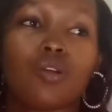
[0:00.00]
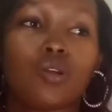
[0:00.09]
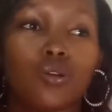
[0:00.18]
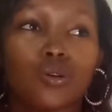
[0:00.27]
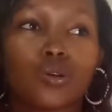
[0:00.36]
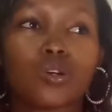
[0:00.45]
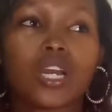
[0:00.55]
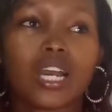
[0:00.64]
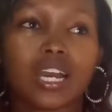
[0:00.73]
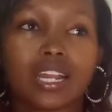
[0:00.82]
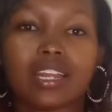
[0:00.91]

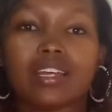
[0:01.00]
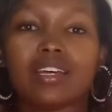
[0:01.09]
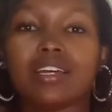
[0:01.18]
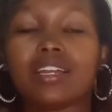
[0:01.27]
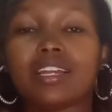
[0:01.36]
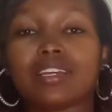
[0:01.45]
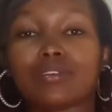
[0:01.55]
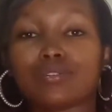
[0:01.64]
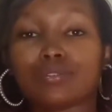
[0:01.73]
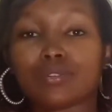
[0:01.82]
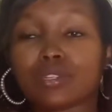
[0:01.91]
Like, you
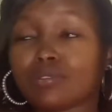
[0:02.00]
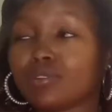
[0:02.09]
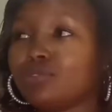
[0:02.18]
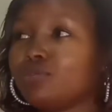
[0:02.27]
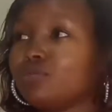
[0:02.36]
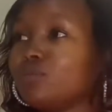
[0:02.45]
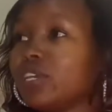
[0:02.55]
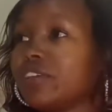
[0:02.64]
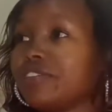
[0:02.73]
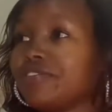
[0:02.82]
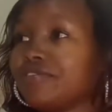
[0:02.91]
know the way you
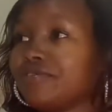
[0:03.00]
behave